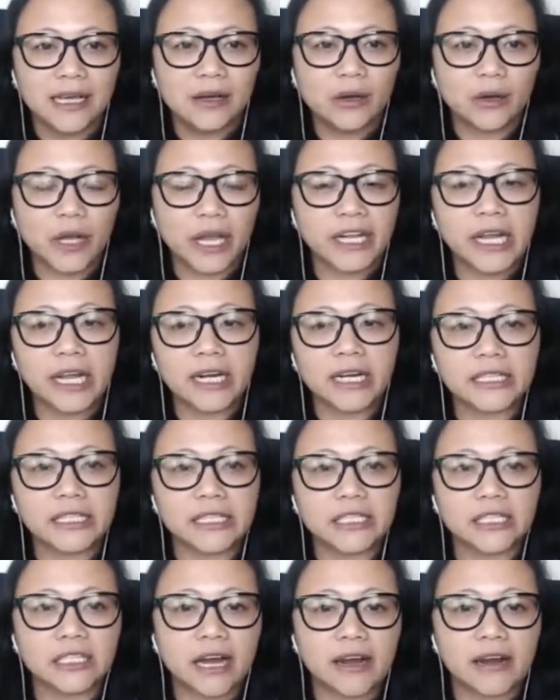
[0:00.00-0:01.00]
Okay, not
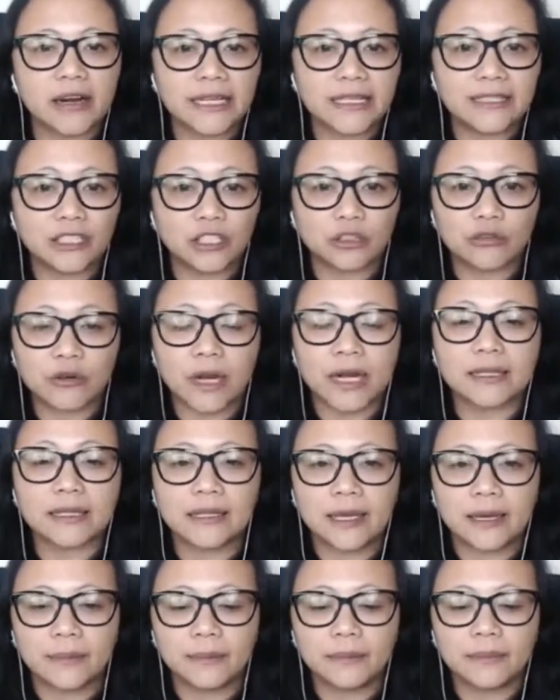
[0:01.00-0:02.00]
necessarily instruct
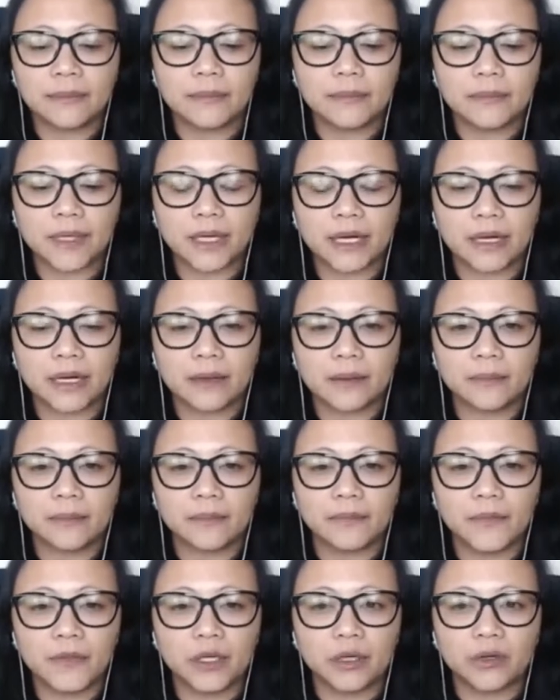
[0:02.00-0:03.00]
them,
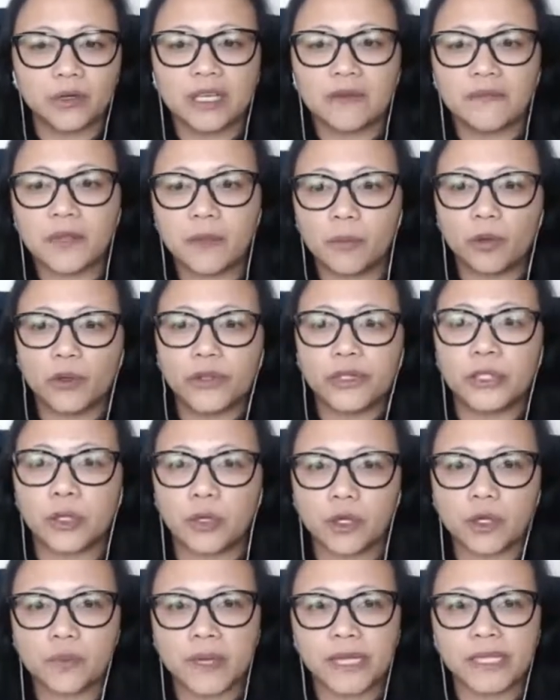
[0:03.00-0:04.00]
give them all the
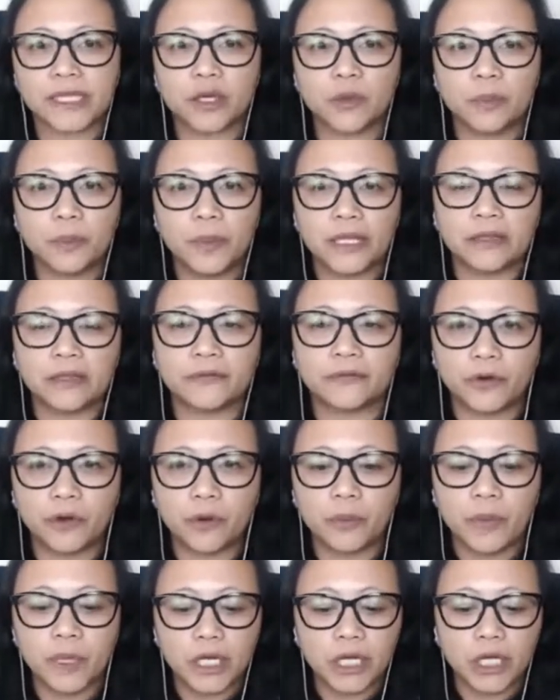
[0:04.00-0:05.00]
documents, complete the
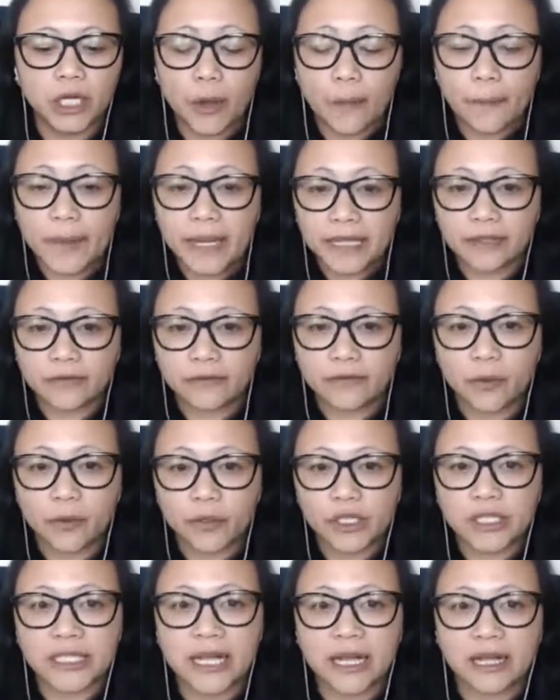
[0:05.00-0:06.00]
form
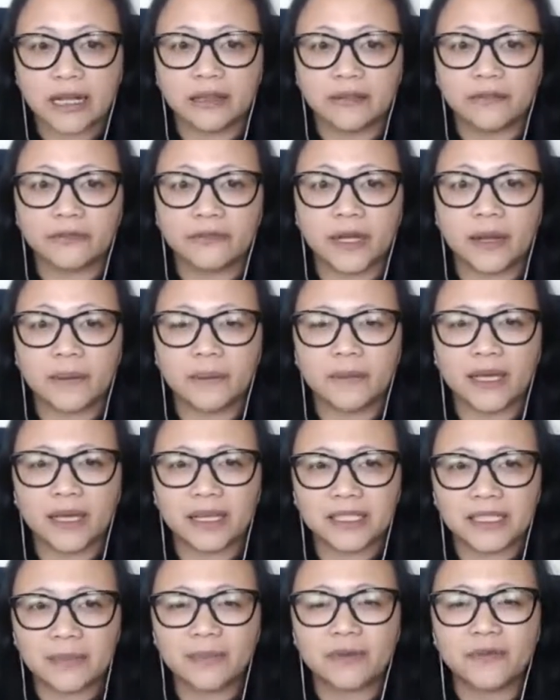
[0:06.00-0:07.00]
yourself.
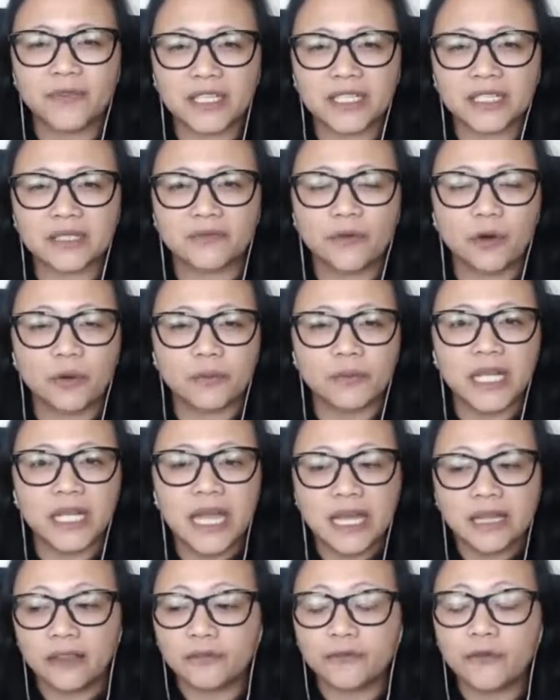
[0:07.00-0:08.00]
Some of these forms,
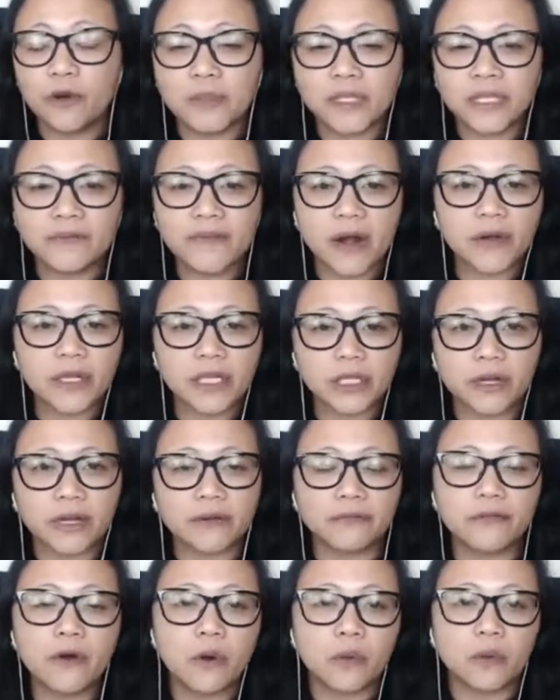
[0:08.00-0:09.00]
the forms are very
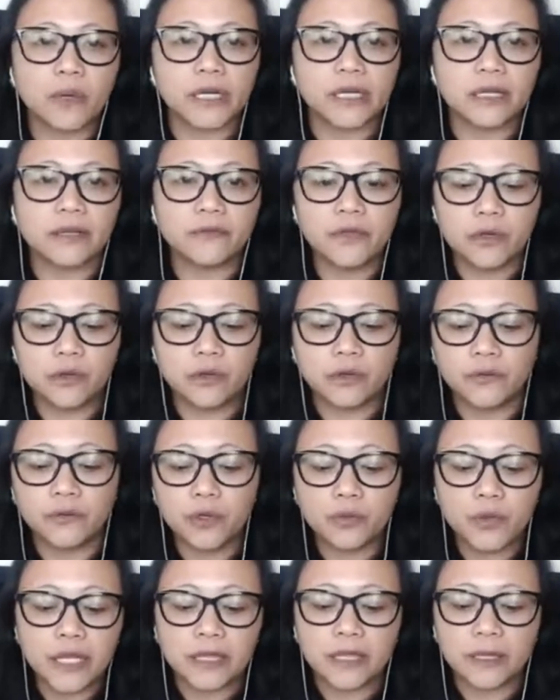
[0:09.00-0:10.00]
straightforward if
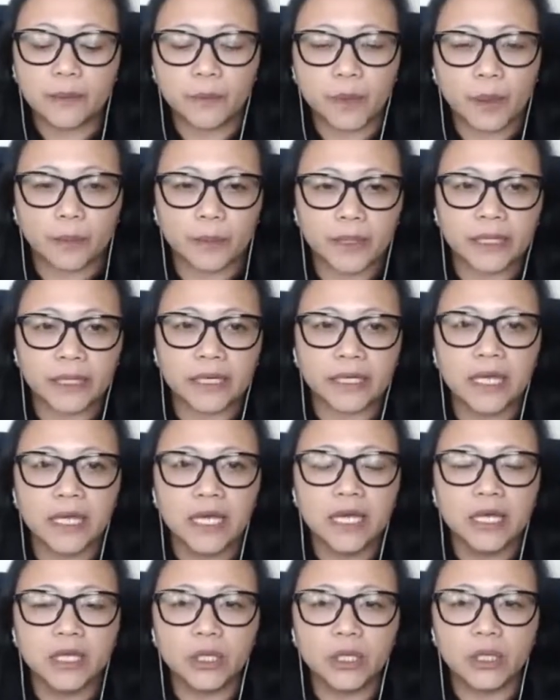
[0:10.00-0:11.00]
you read them properly,
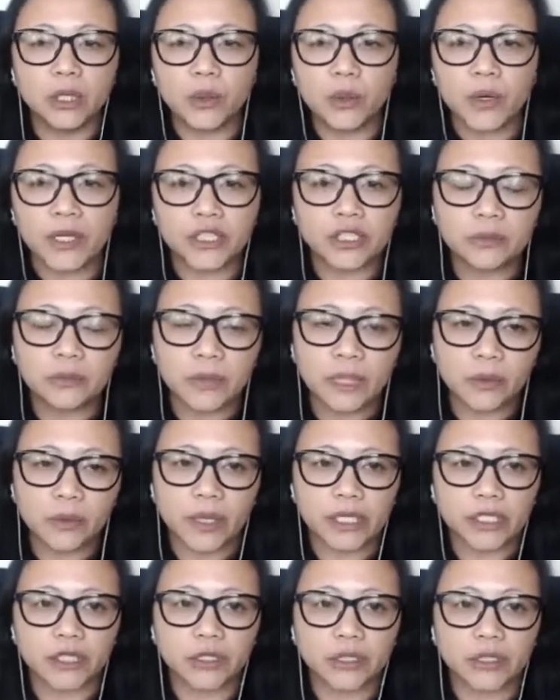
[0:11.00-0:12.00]
question by
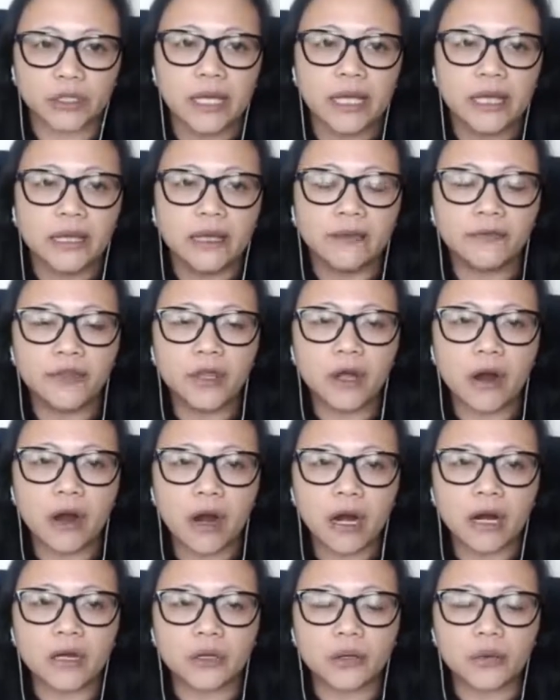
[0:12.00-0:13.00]
question. If there
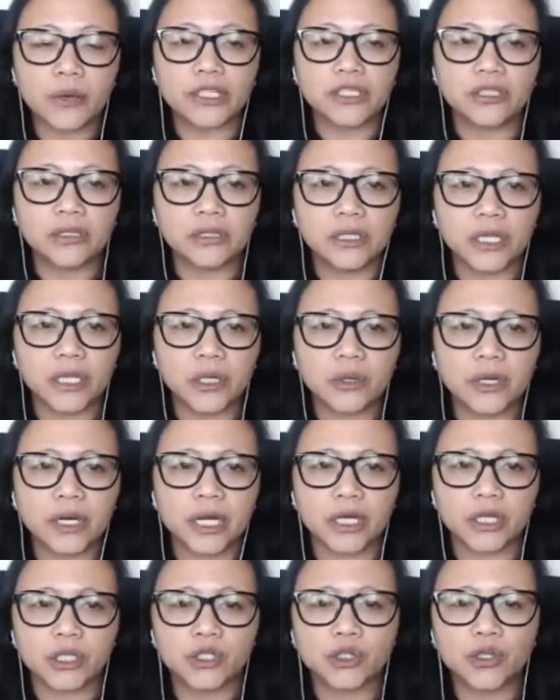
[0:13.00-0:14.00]
are questions that you're
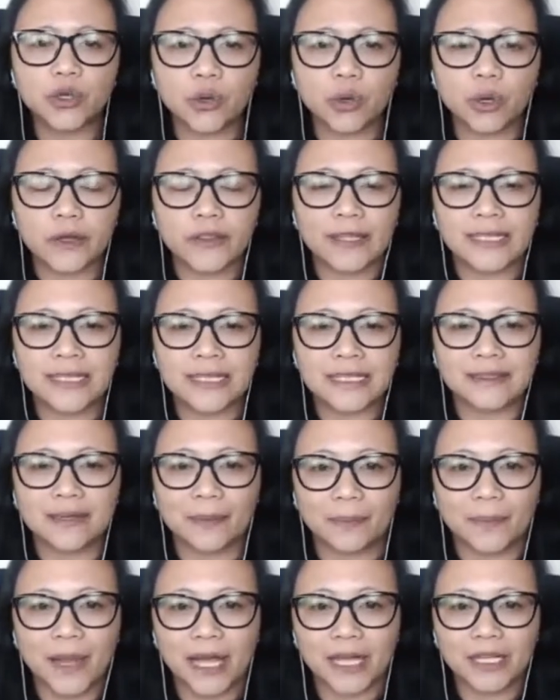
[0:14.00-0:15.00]
not sure, that doesn't
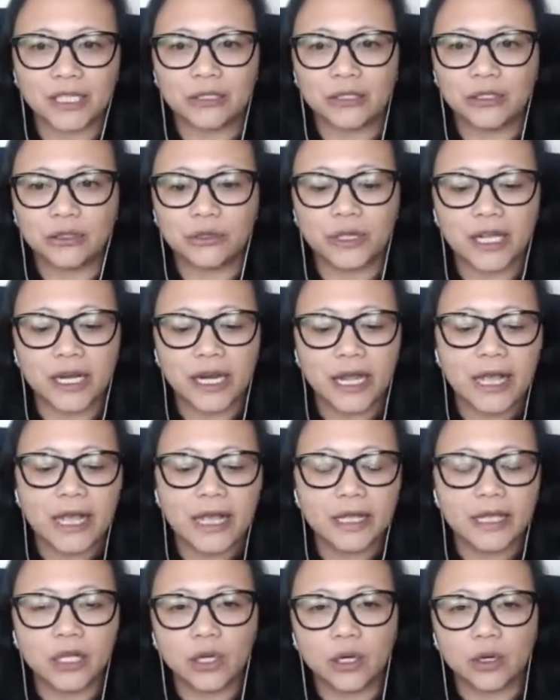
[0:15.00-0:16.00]
apply to you, then
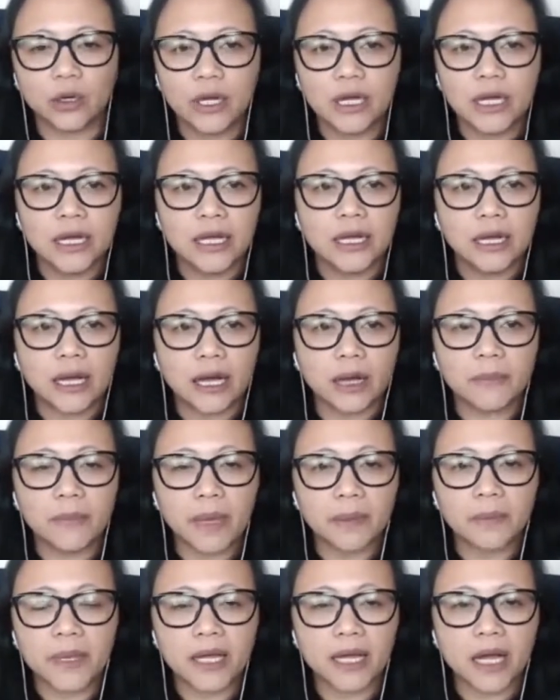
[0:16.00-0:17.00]

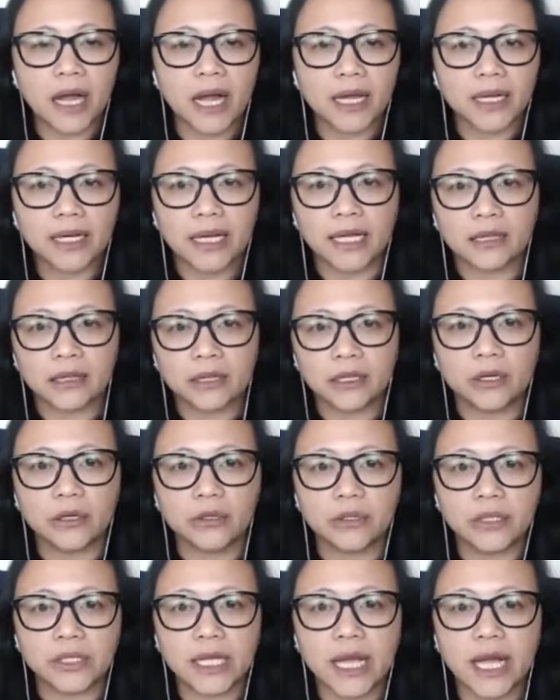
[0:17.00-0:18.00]
maybe highlight
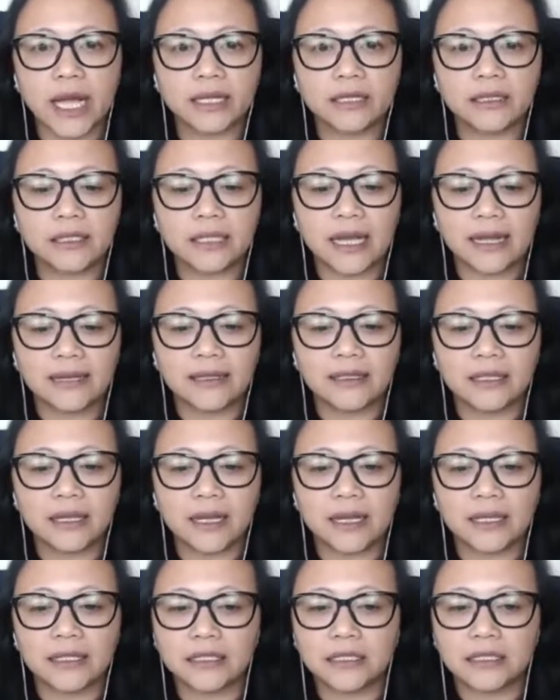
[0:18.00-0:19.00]
those and
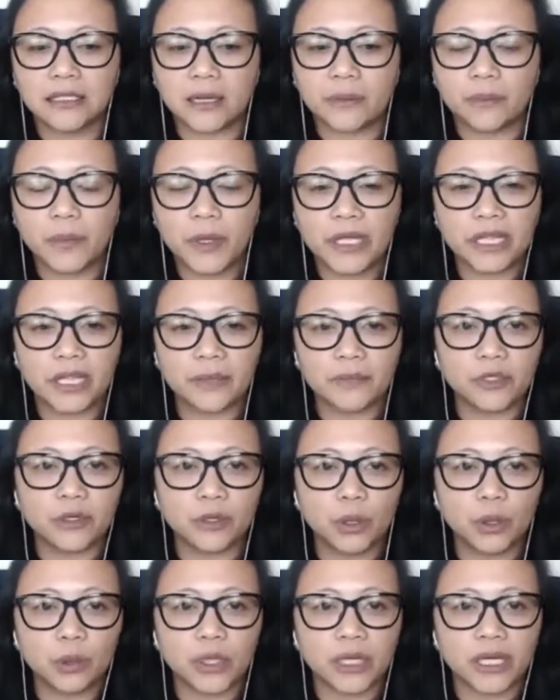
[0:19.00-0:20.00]
bring them to a
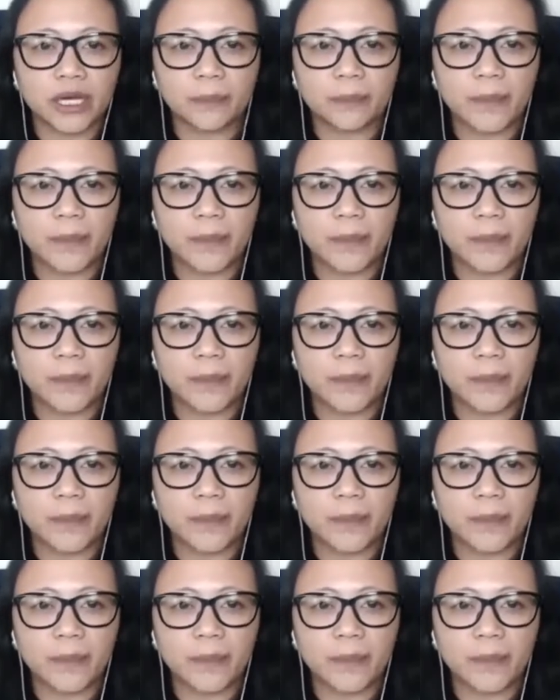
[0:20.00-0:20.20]
lawyer.